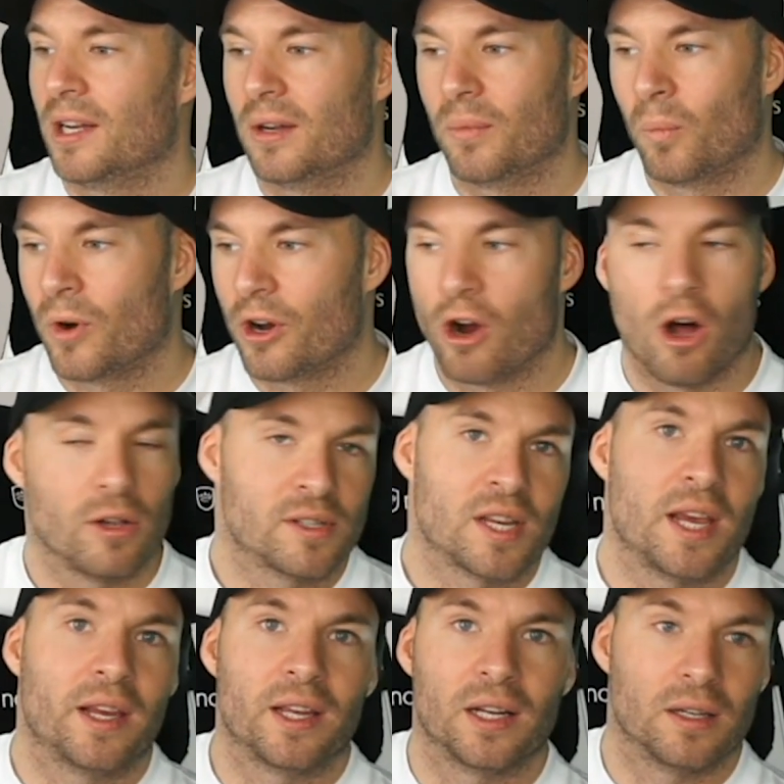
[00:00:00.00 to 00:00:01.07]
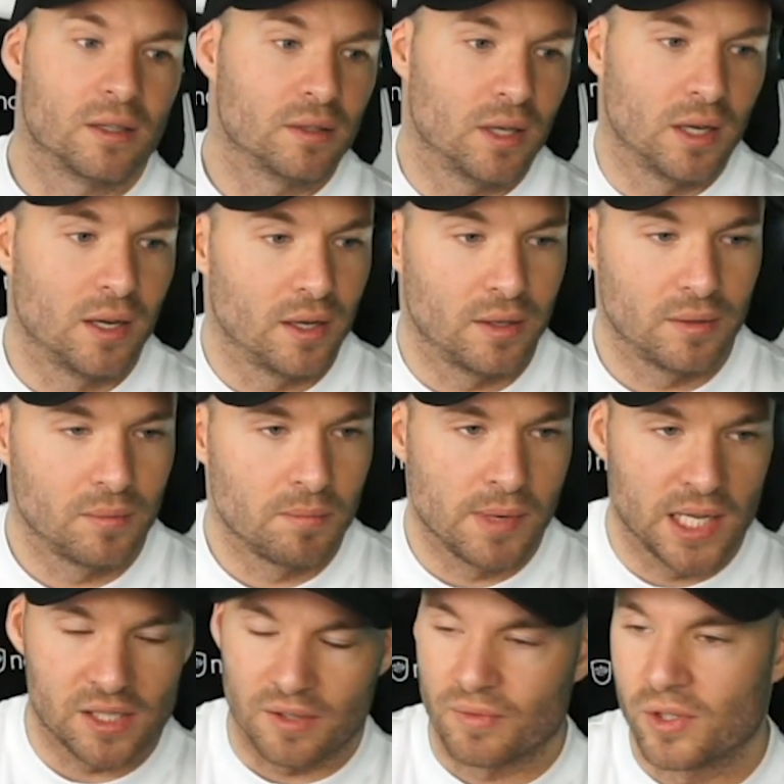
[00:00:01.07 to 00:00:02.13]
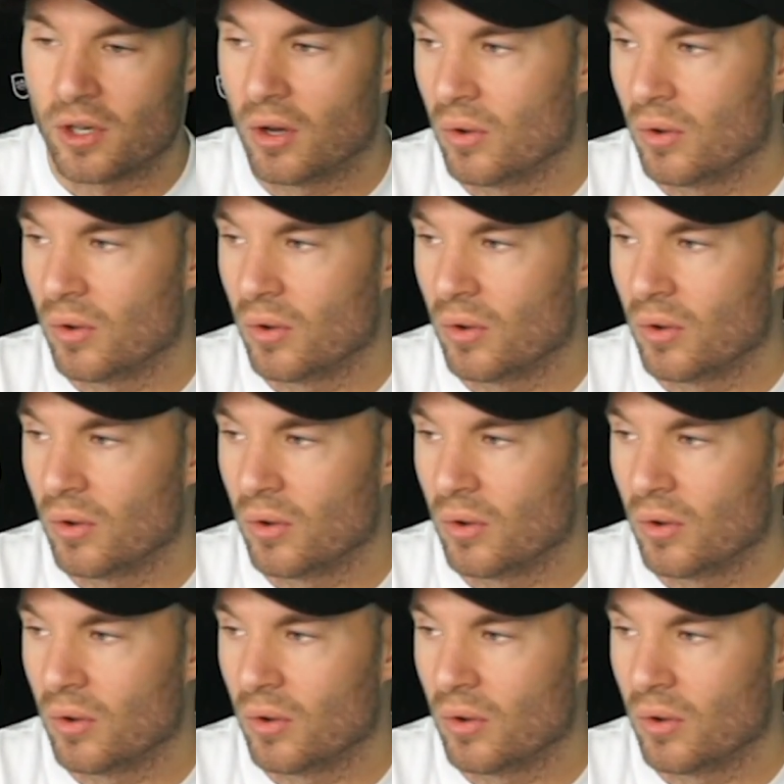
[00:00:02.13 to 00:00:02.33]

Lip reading: And we're all taking massive